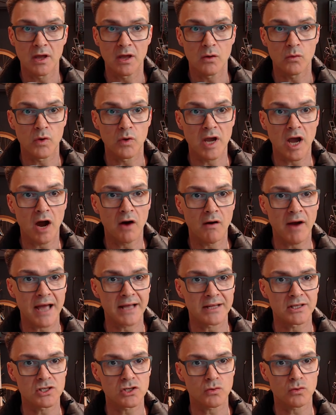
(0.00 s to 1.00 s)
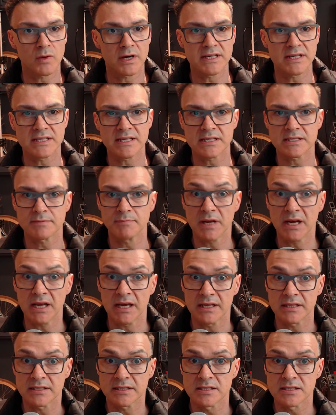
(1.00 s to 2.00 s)
We are at 26
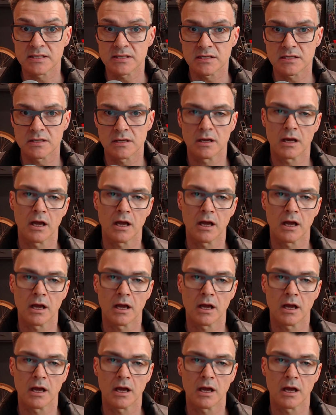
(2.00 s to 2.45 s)
minutes.